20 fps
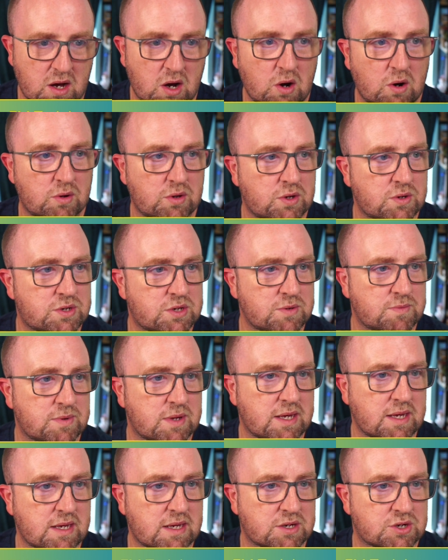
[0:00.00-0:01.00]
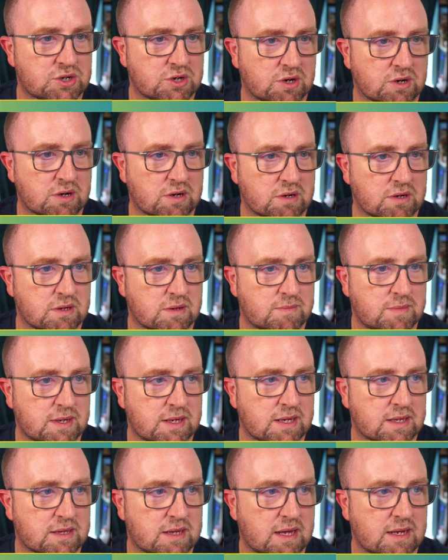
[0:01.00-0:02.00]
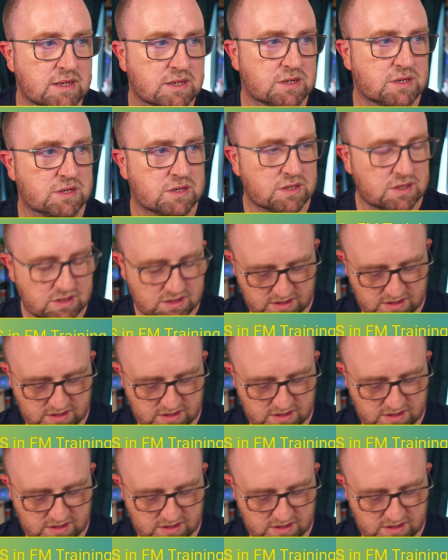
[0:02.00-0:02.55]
oh, YouTube link, sure, let me get that.